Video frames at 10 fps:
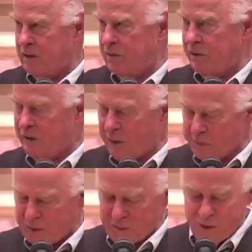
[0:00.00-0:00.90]

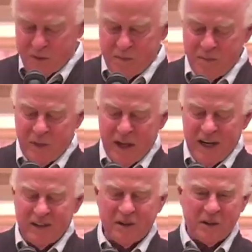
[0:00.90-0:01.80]
reception room
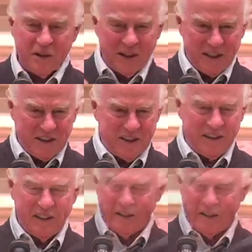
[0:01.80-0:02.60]
so that, you know,